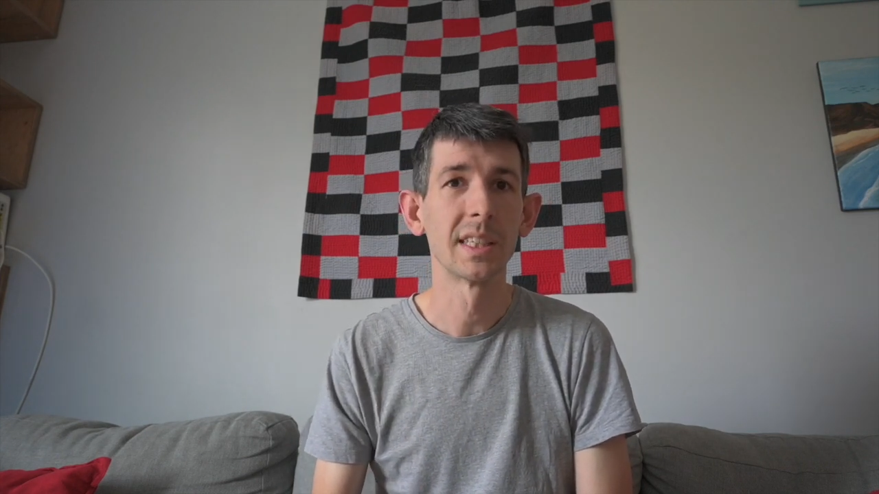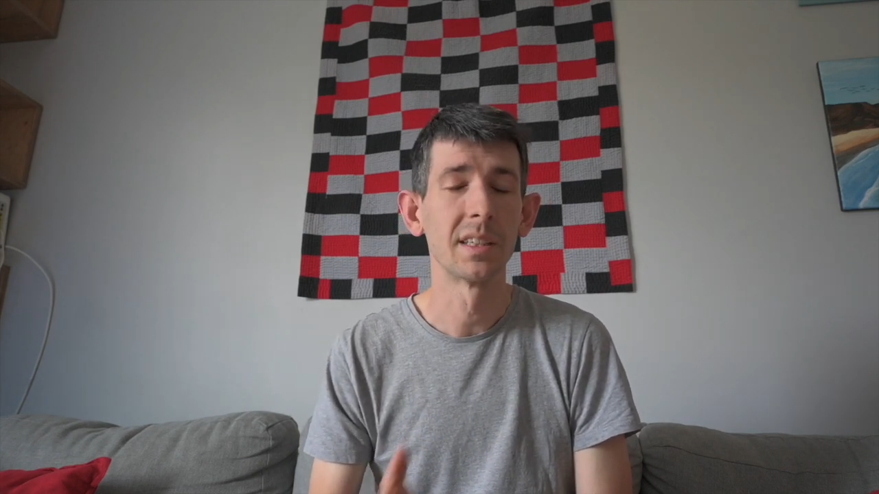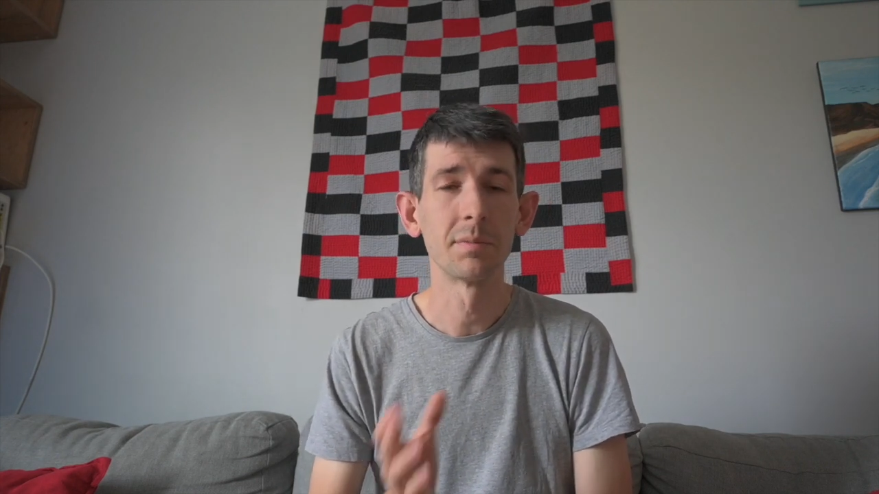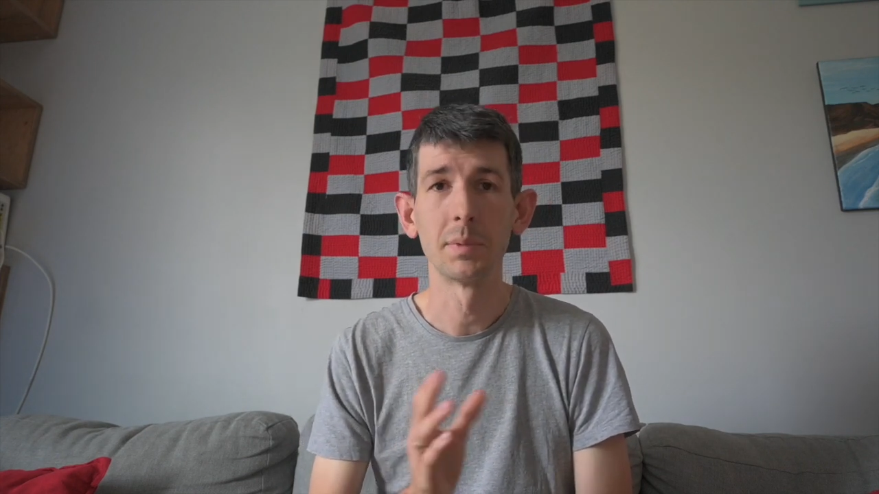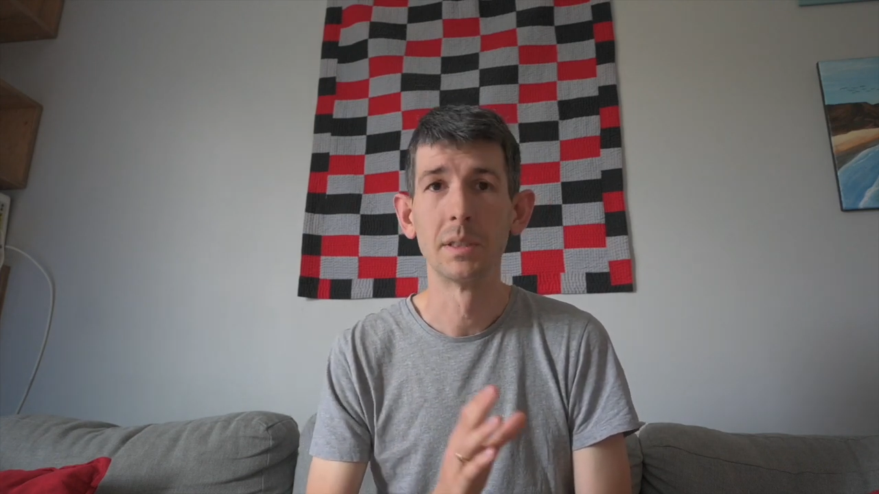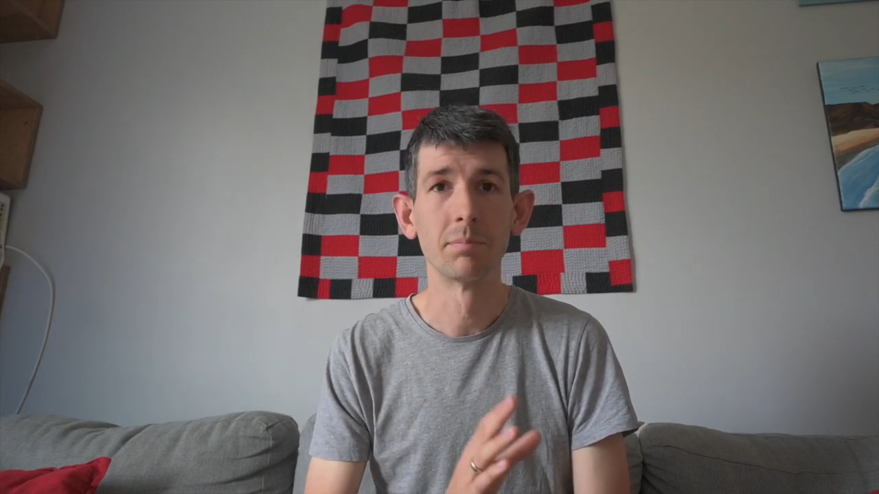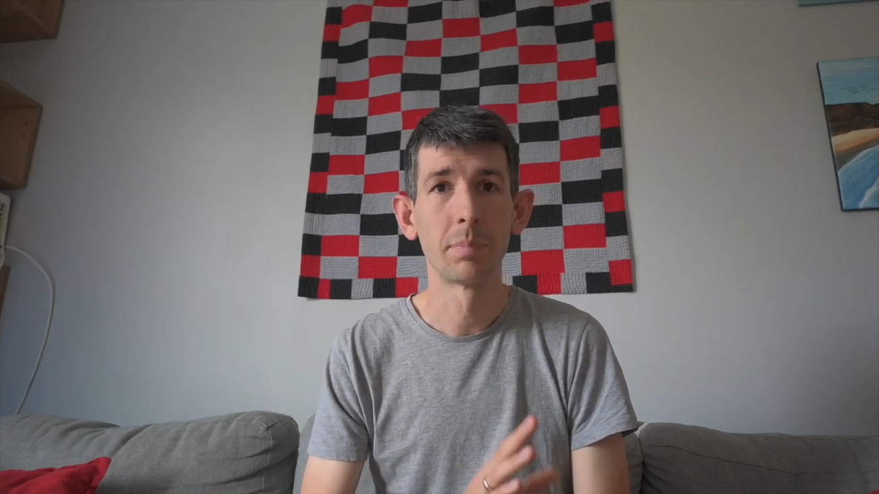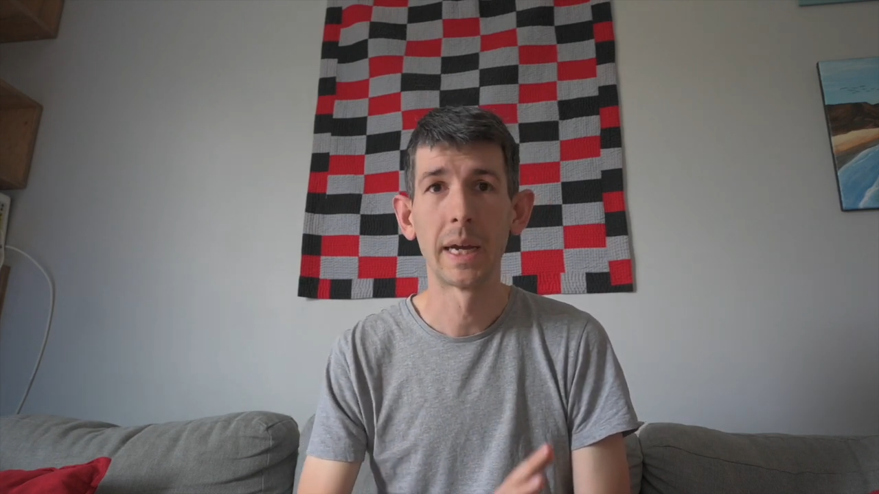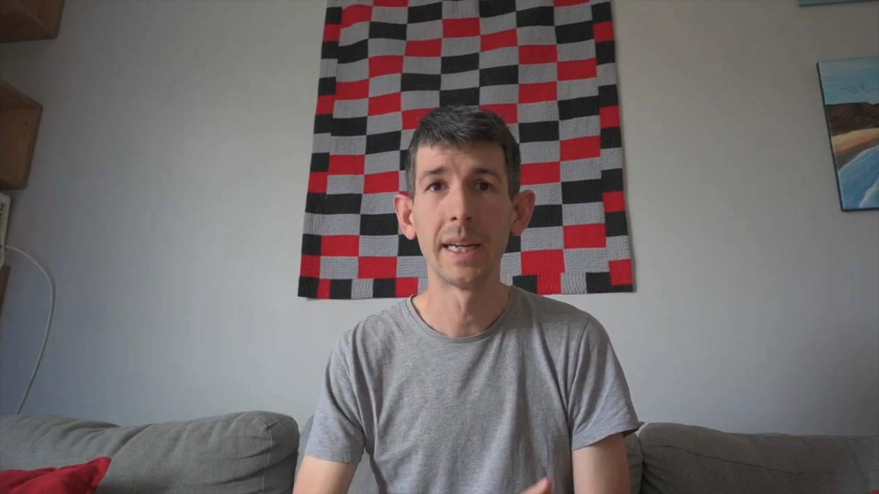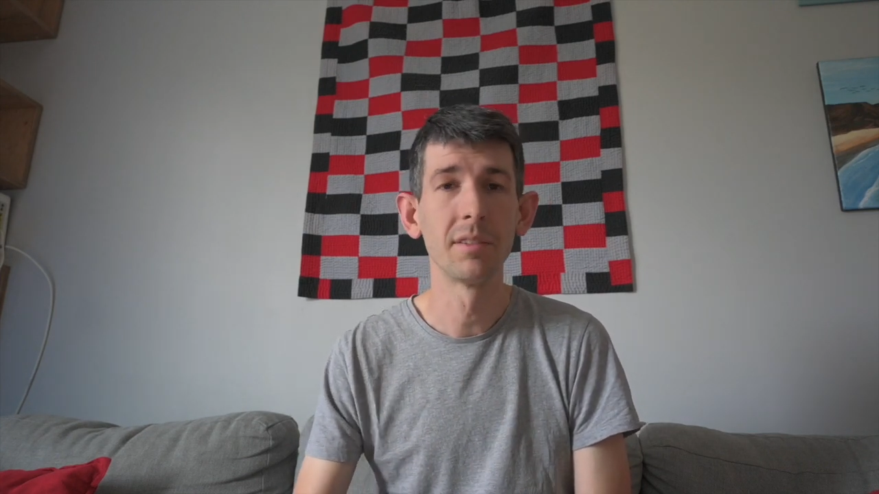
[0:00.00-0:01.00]
and I've been
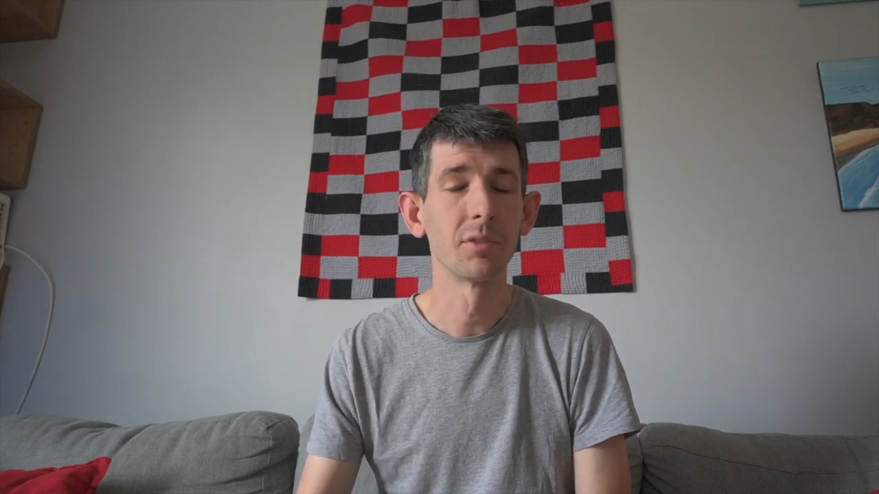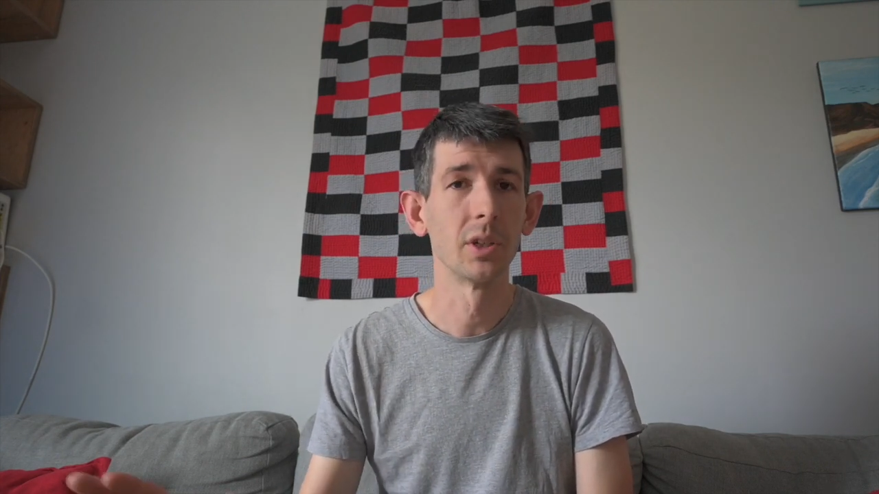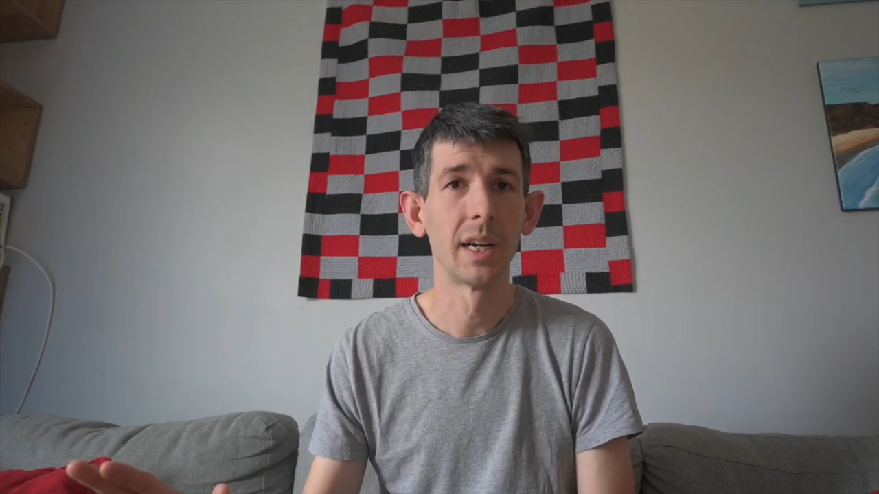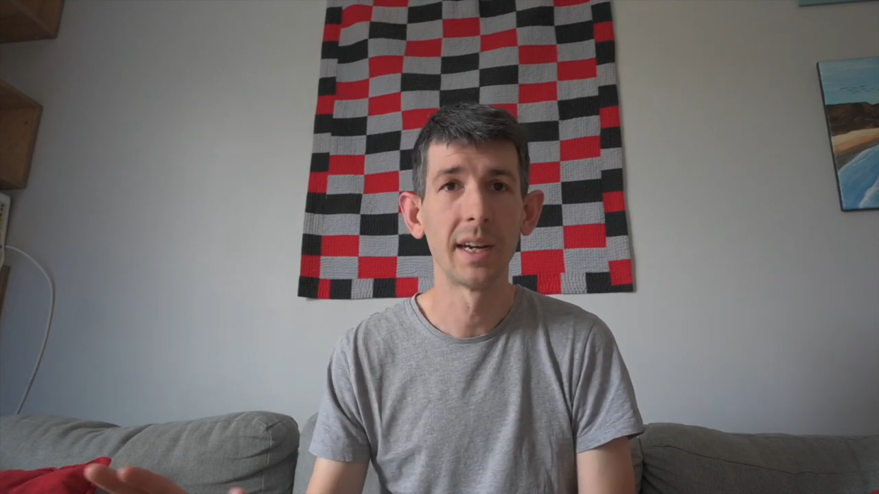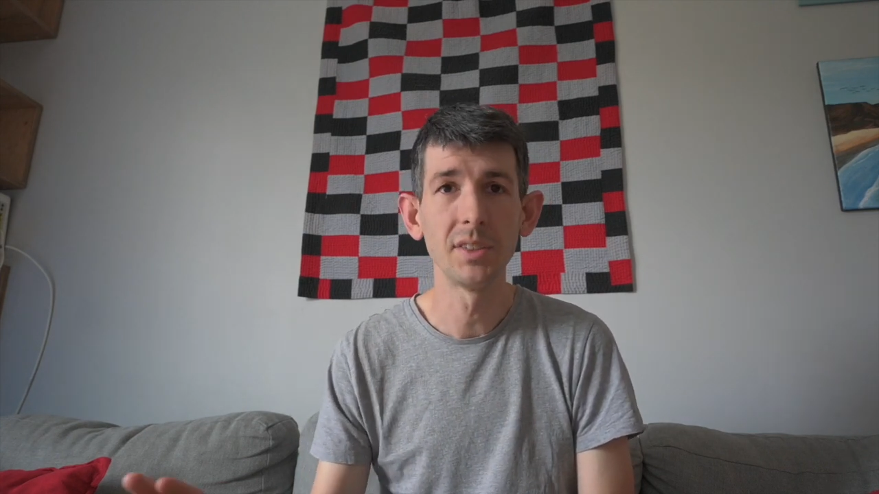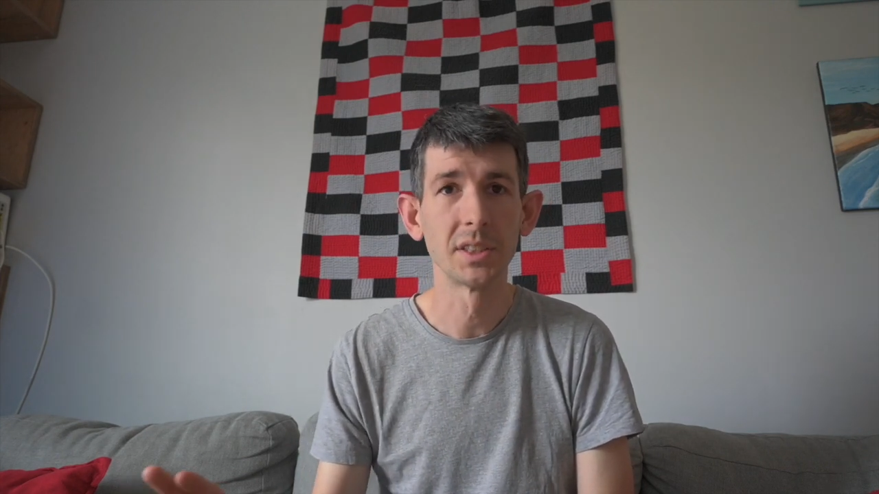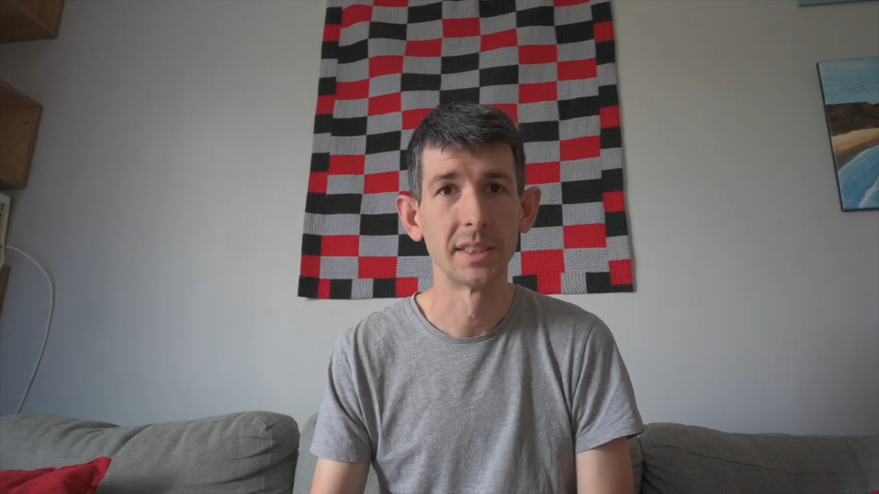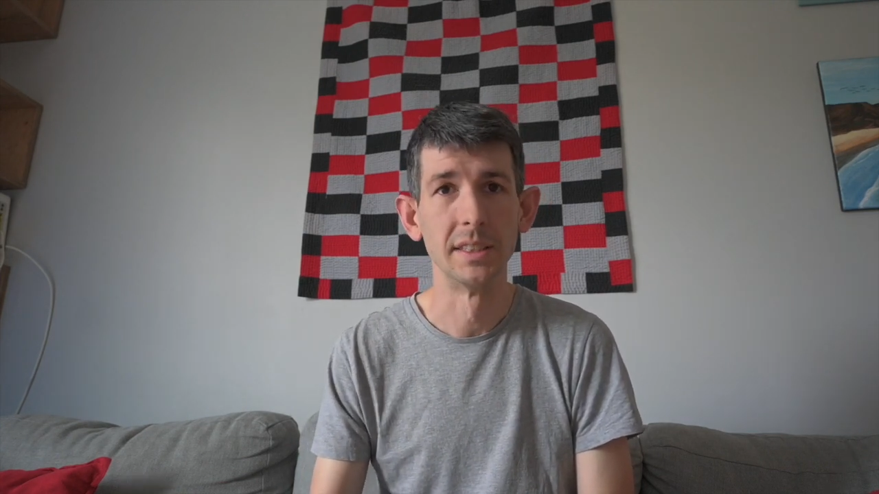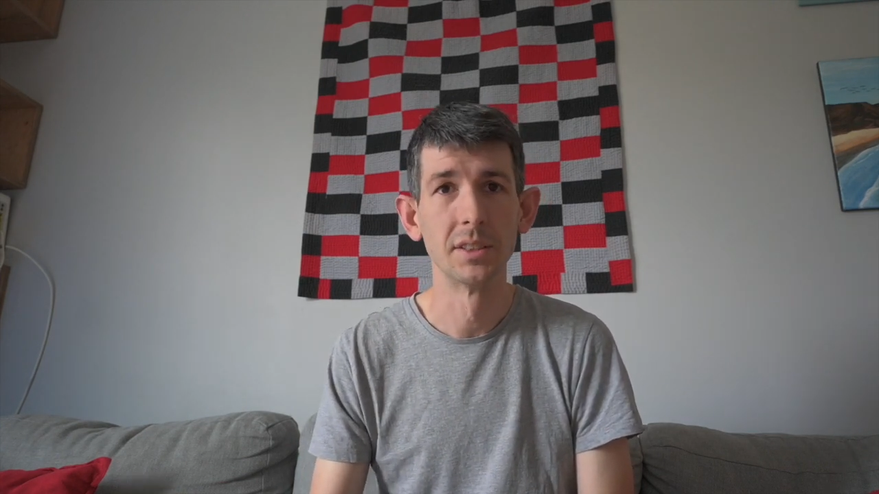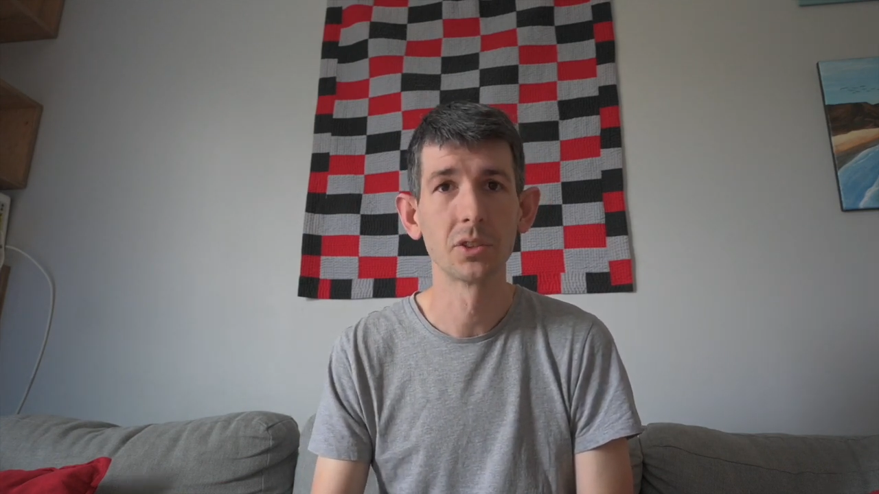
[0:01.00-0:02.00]
paying for it ever
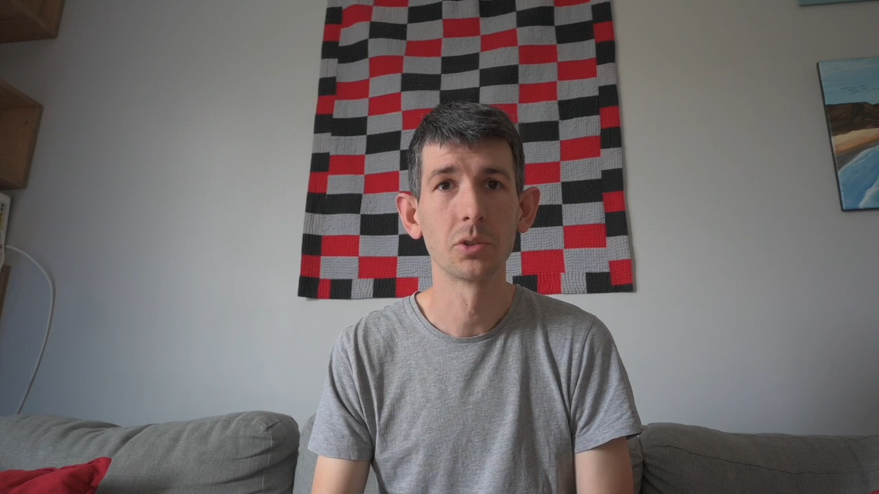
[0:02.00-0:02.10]
since,